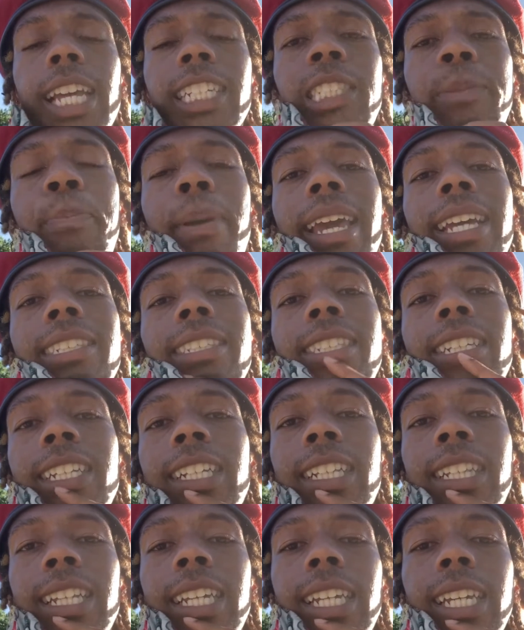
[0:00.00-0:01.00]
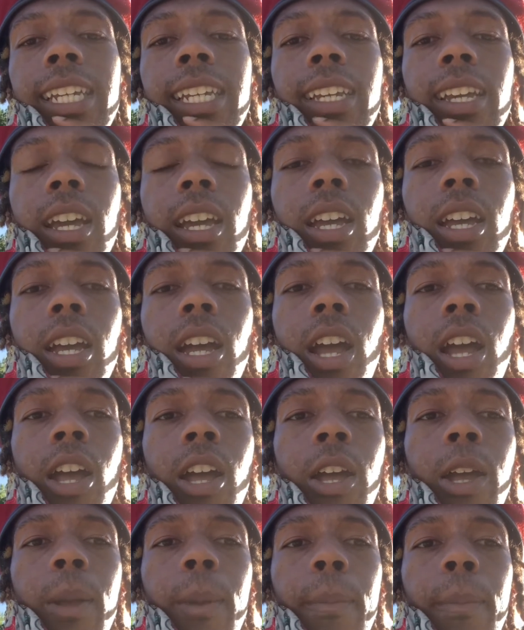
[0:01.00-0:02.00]
basically,
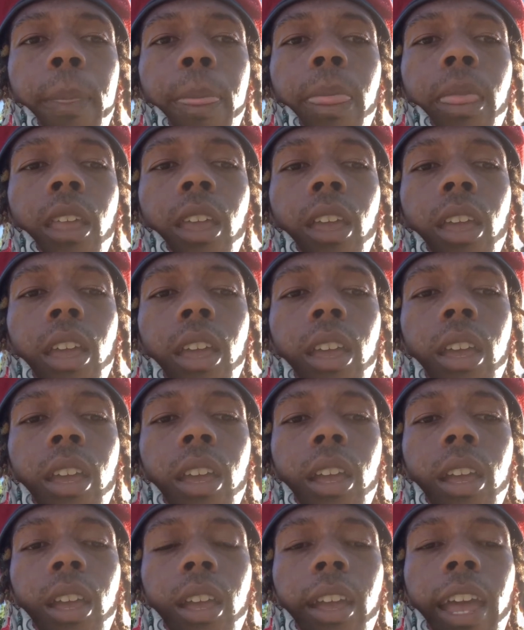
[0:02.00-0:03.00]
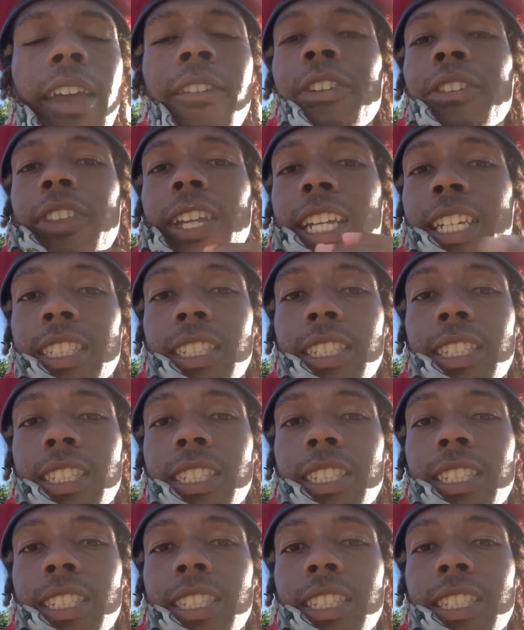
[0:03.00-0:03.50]
everything